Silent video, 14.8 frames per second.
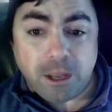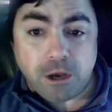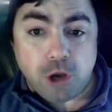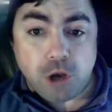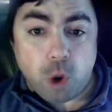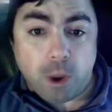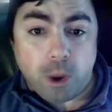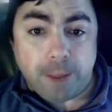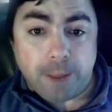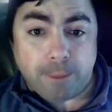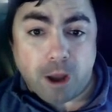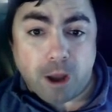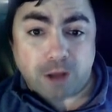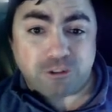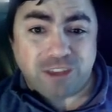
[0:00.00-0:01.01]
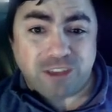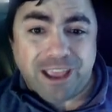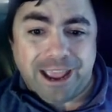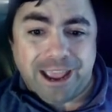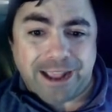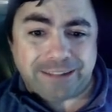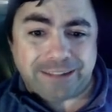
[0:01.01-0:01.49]
No Mpox
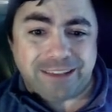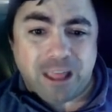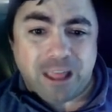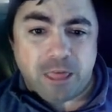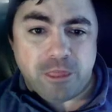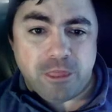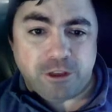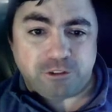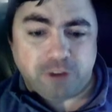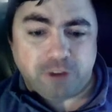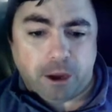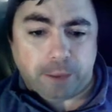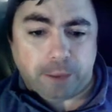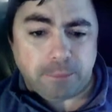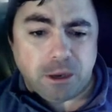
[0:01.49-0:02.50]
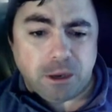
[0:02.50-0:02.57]
at this time.